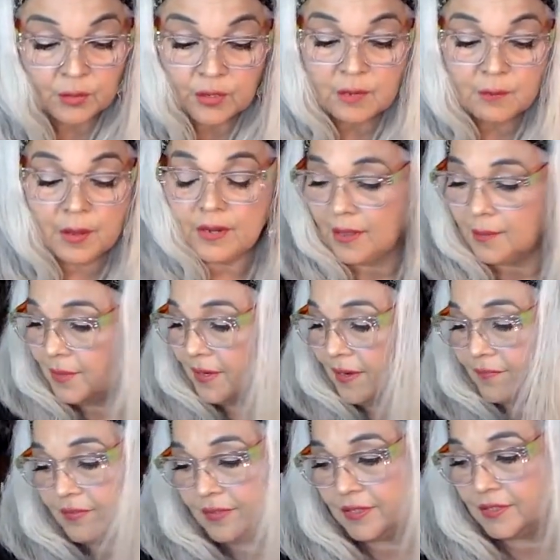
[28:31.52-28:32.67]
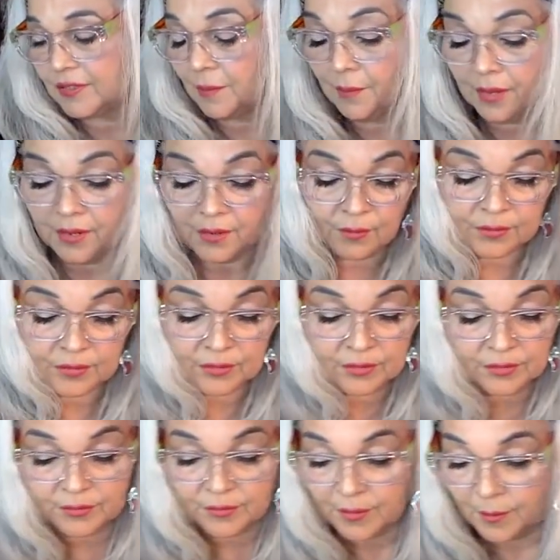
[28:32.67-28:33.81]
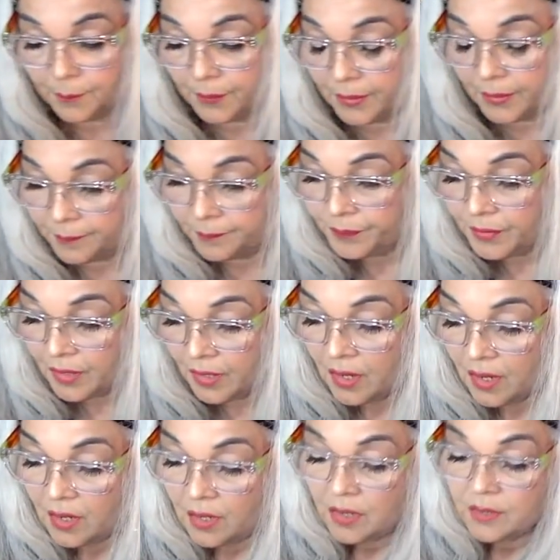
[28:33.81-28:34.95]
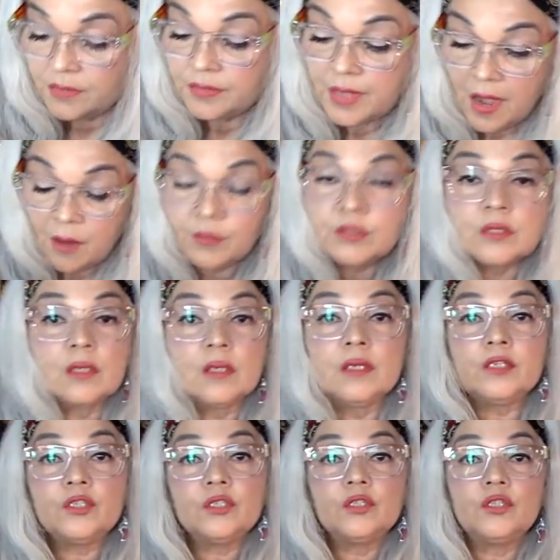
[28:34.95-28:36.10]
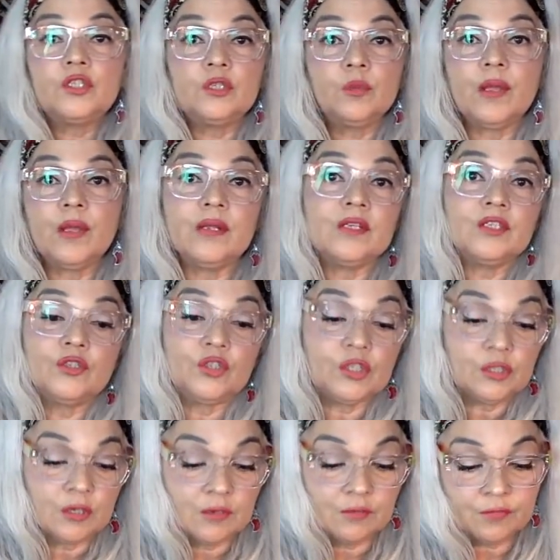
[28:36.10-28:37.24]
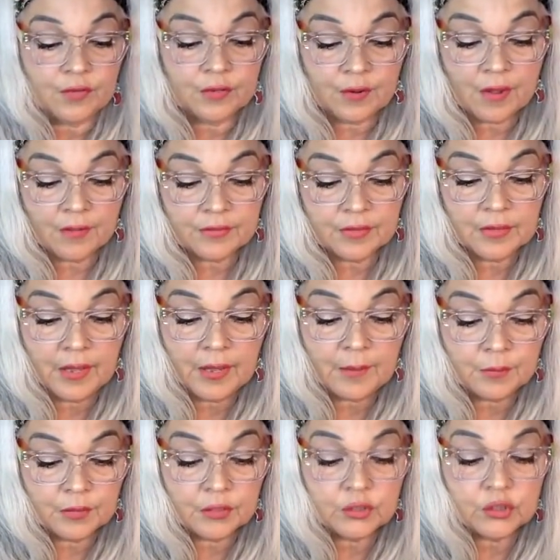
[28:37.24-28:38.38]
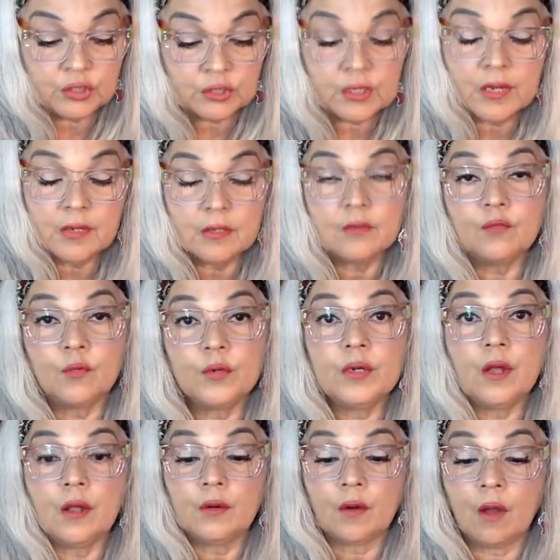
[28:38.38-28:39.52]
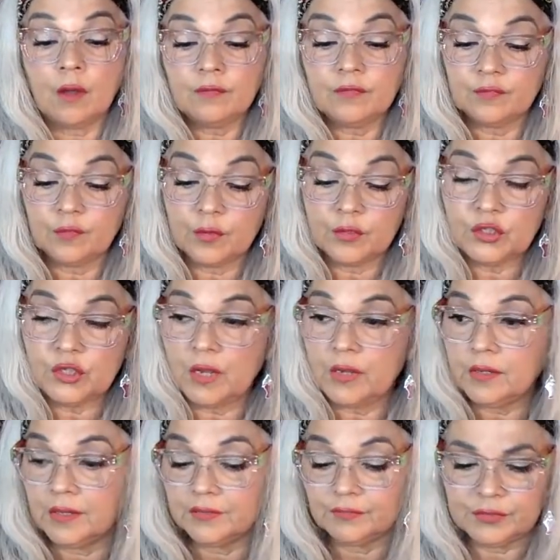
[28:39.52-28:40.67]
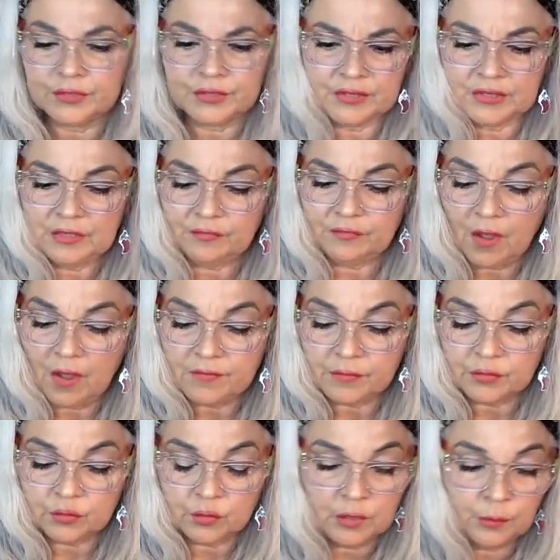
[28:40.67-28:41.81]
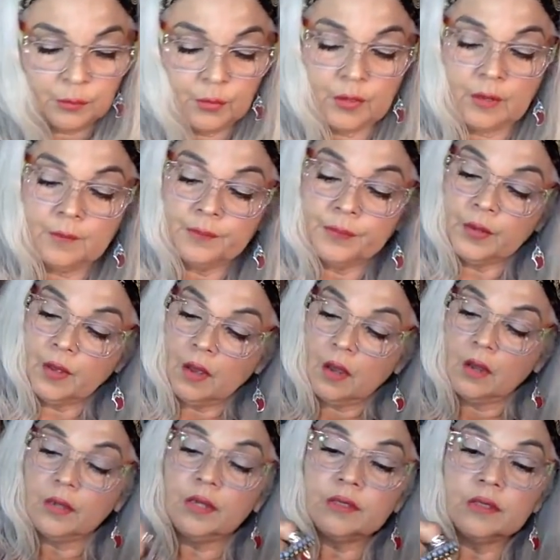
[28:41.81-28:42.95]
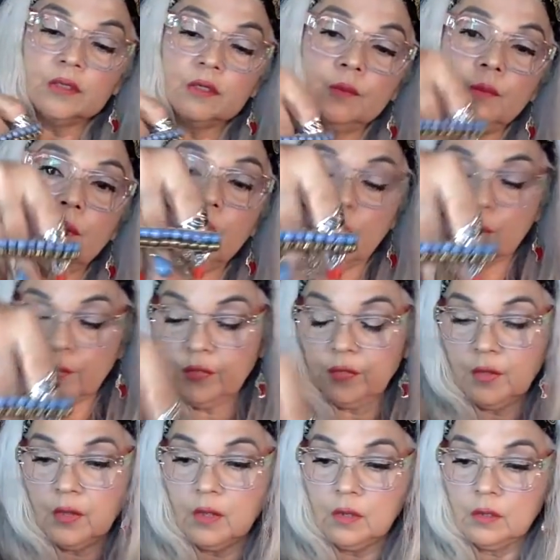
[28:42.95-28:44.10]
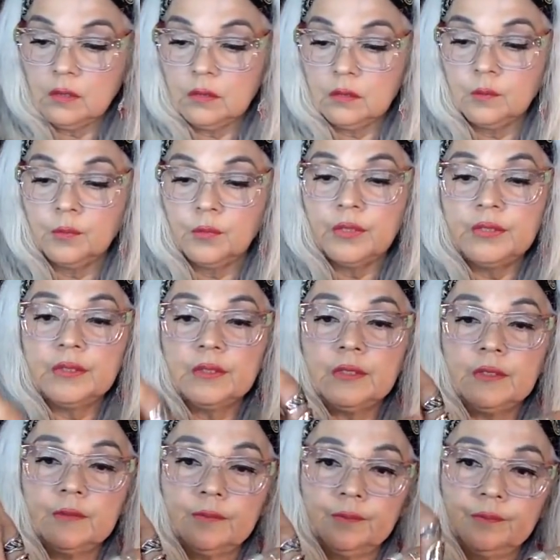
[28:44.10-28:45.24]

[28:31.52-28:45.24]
eBay name and everything, so I may go and look her up. But that was a glitch that she ran into. She couldn't figure out the label, and she'd taken a $40 offer for it. She had it like for 65 It was really pretty. Okay, here's a little boho thing, little bracelet.